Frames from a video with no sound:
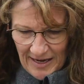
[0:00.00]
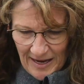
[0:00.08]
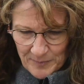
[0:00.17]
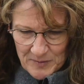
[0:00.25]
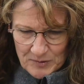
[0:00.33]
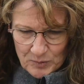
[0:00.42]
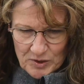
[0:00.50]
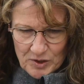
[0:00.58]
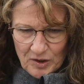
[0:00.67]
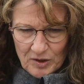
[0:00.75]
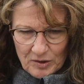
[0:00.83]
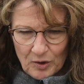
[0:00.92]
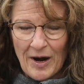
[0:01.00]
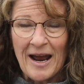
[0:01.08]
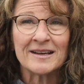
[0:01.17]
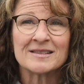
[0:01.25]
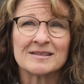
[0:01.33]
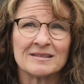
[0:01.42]
gaps, which are
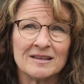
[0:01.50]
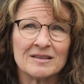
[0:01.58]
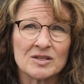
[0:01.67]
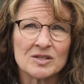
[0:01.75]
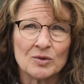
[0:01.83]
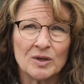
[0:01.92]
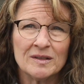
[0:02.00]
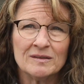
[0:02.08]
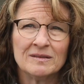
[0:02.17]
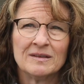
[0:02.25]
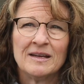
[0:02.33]
cracks in the soil.